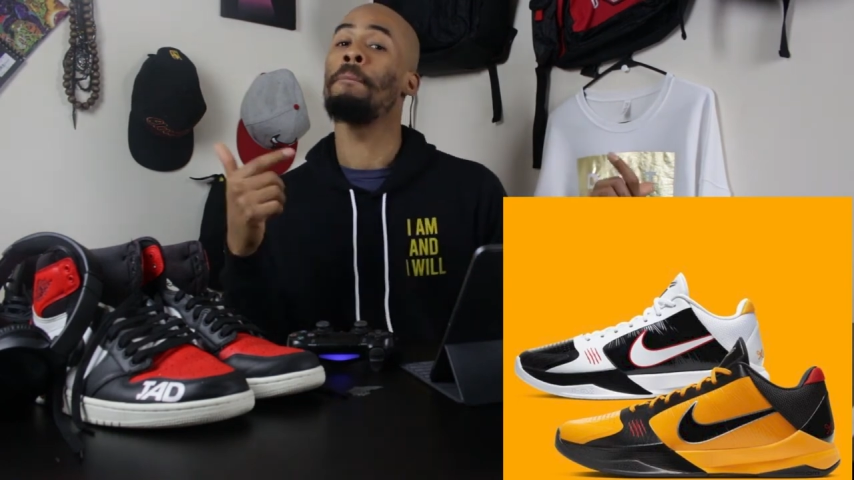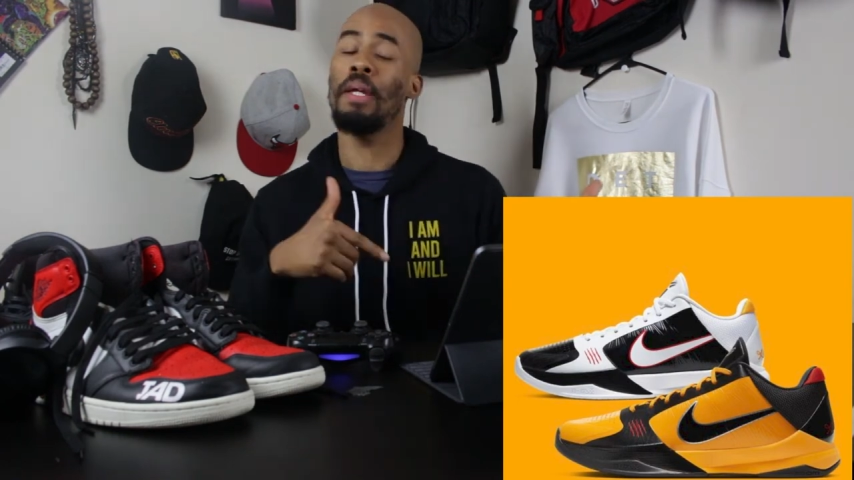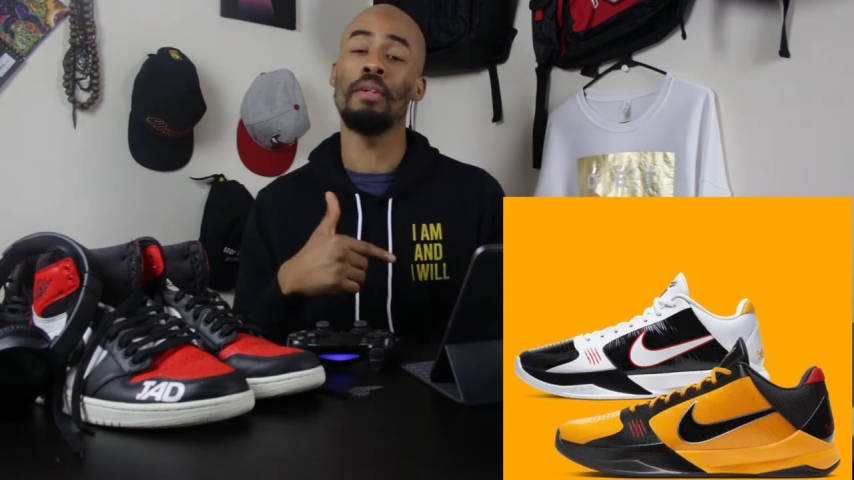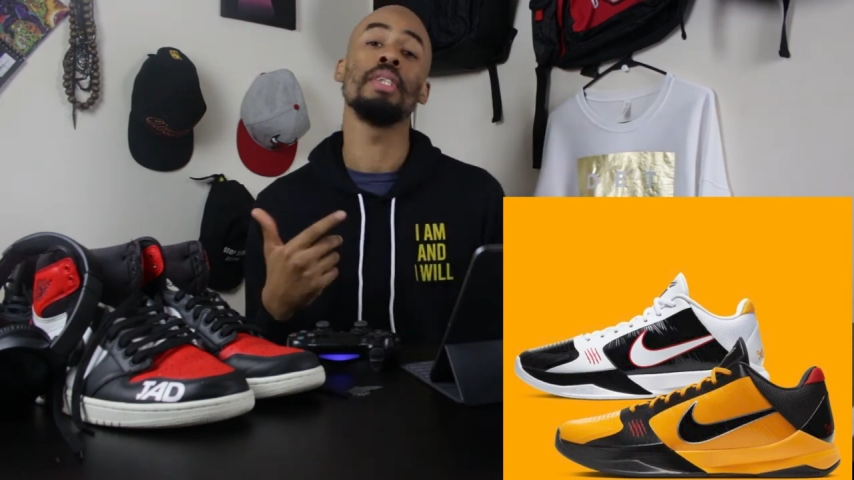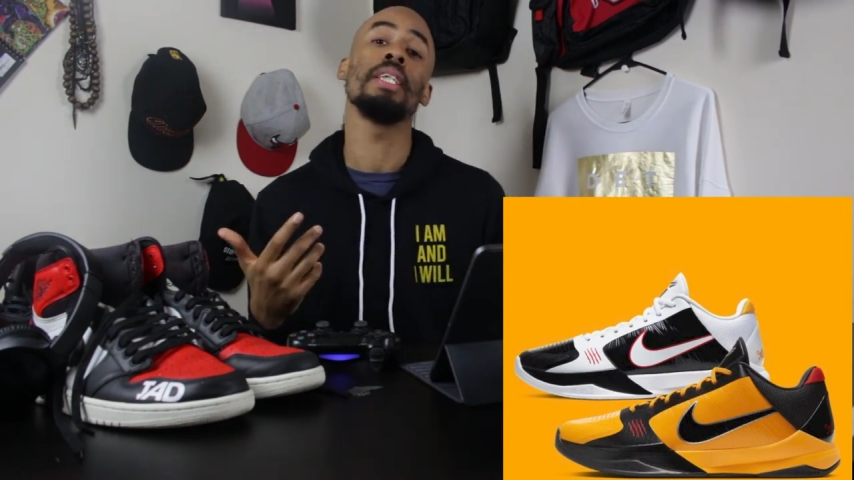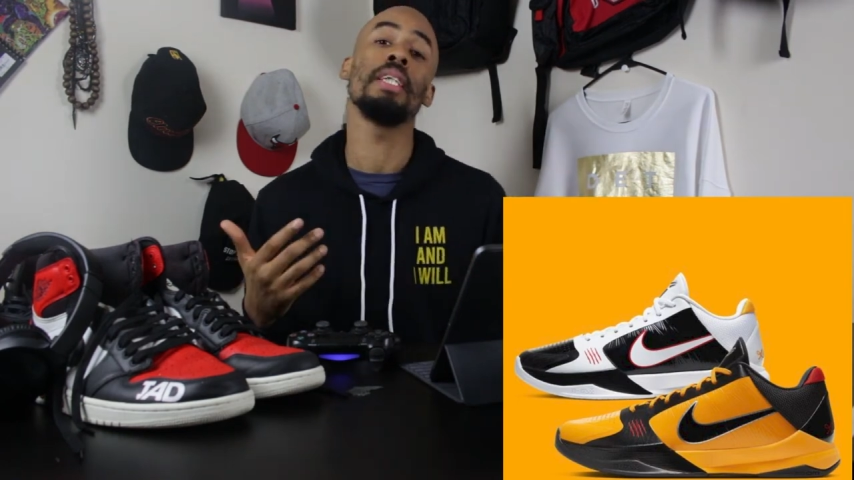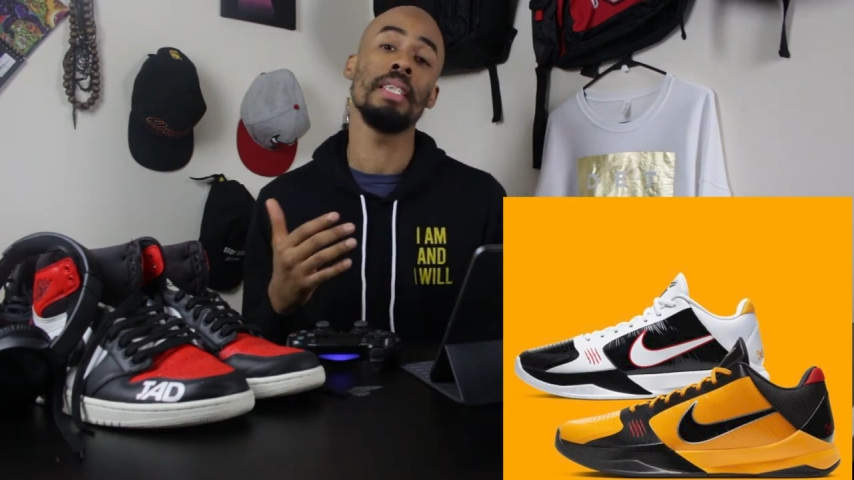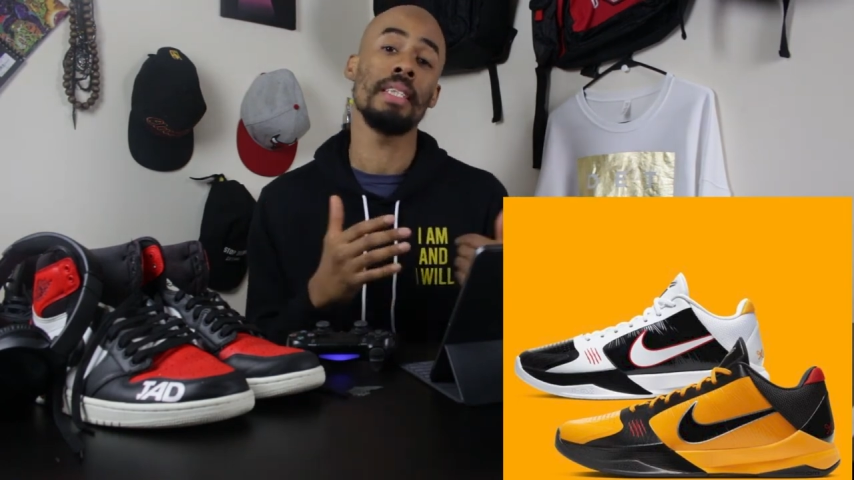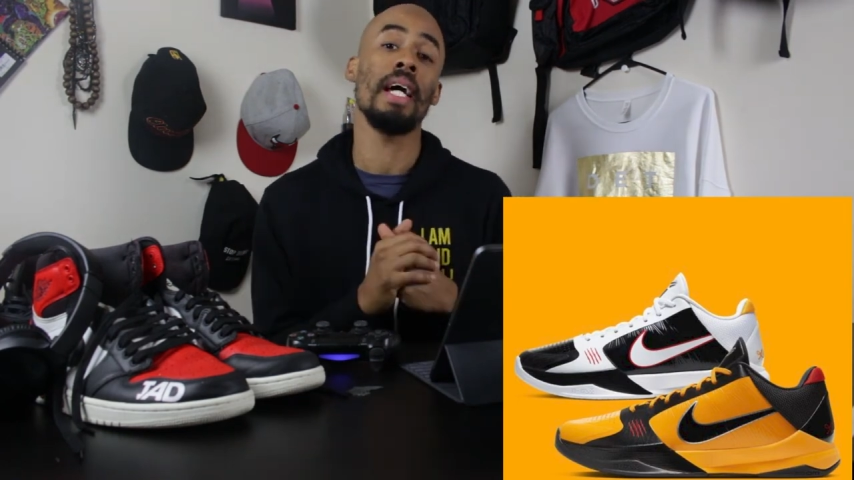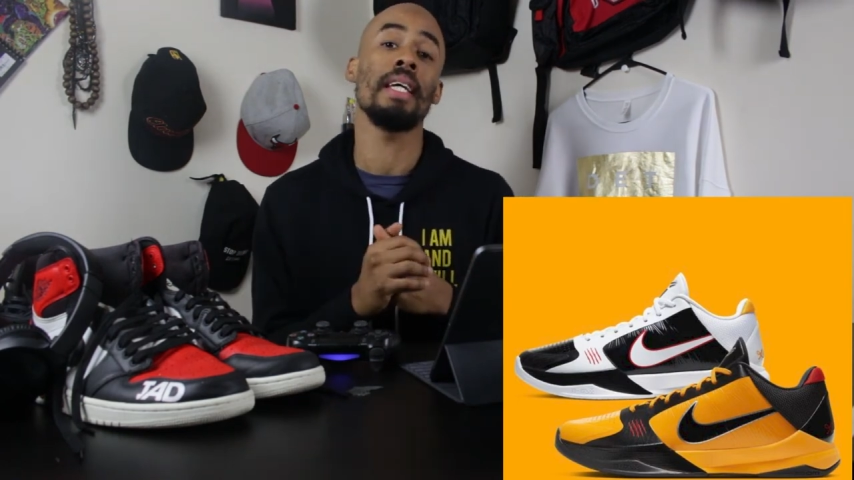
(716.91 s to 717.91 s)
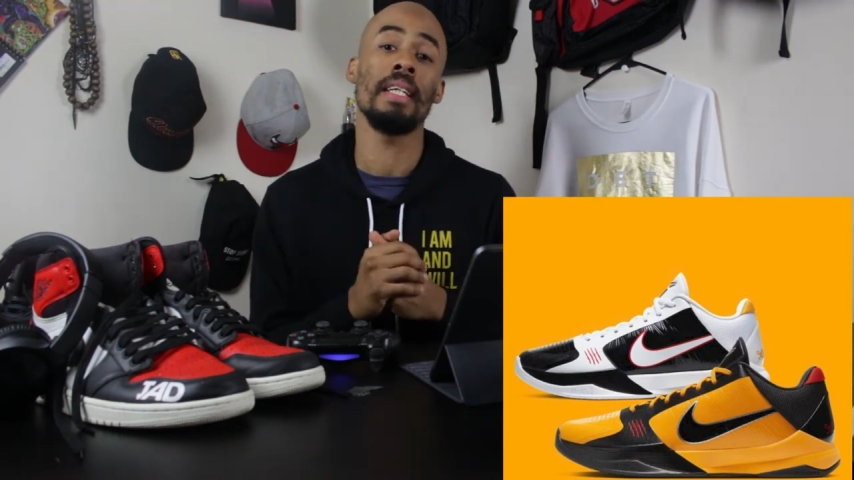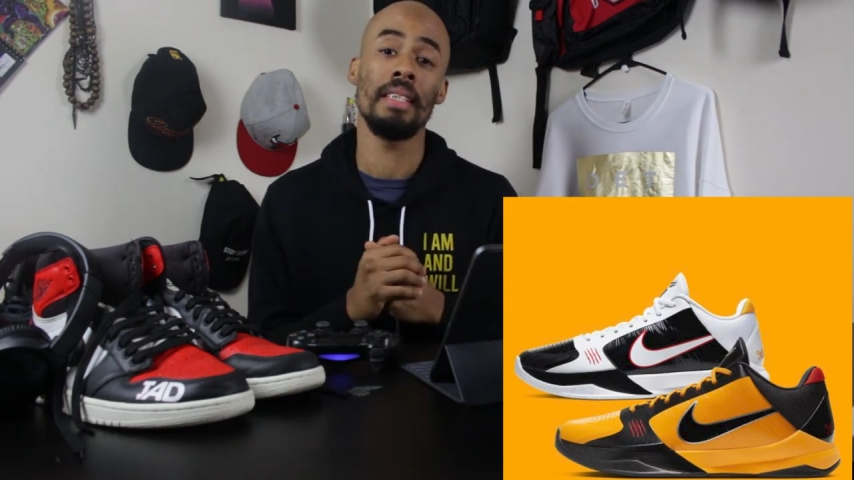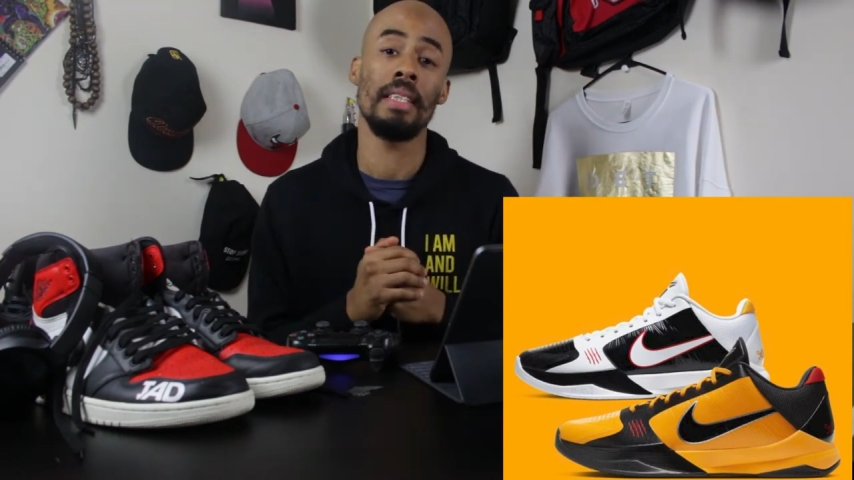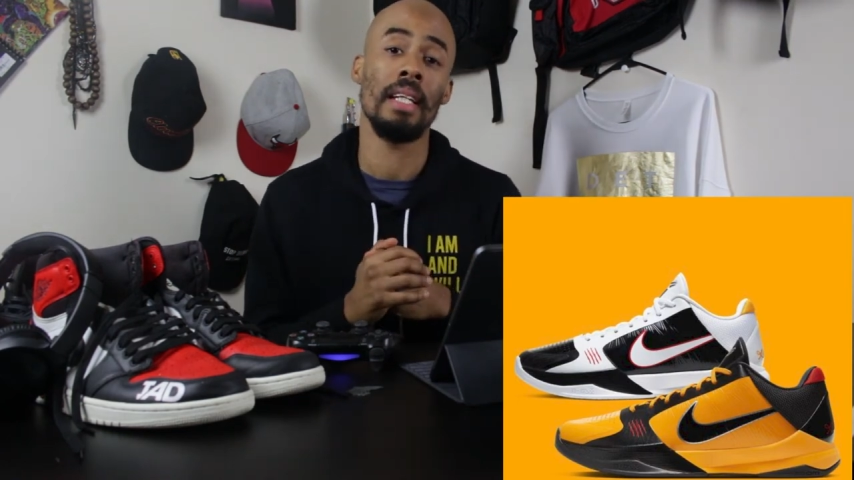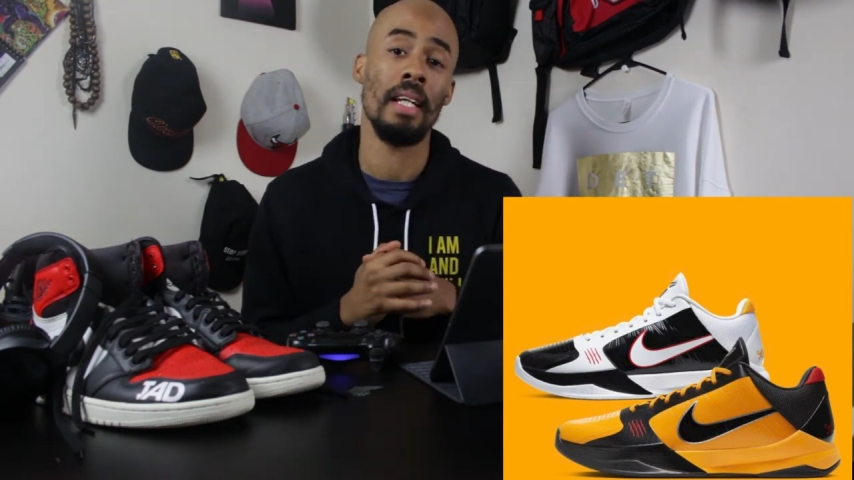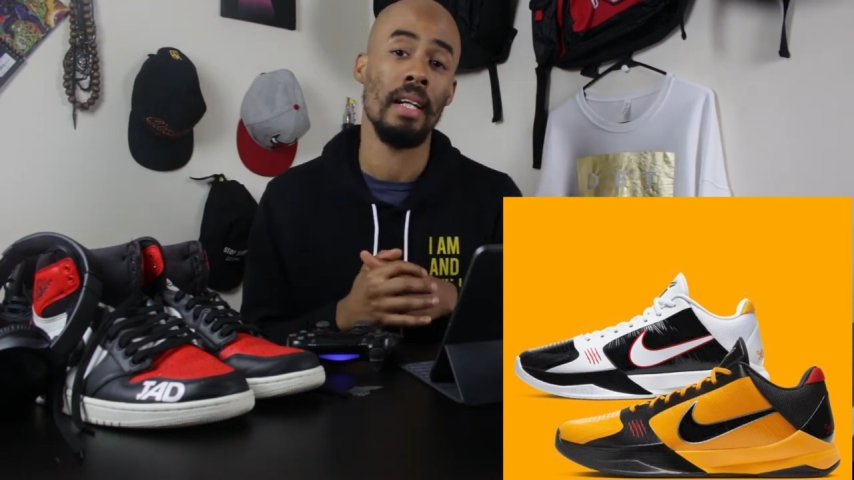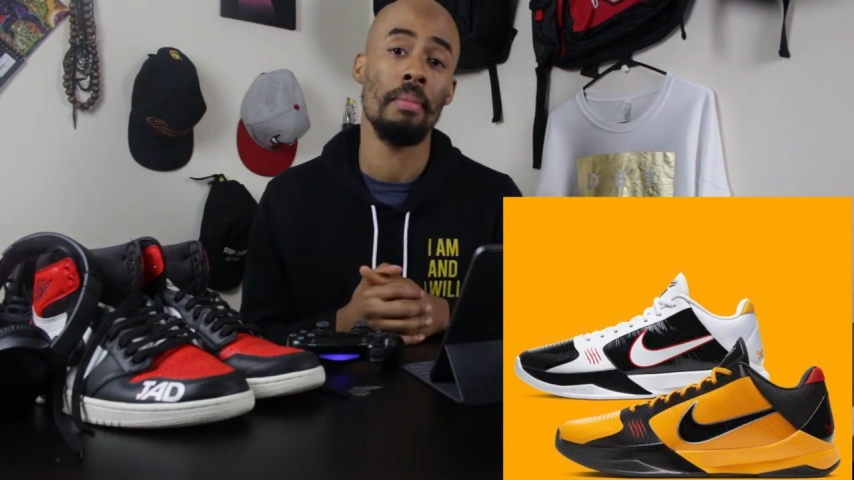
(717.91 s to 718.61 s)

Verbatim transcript: and you see these Nikes that they're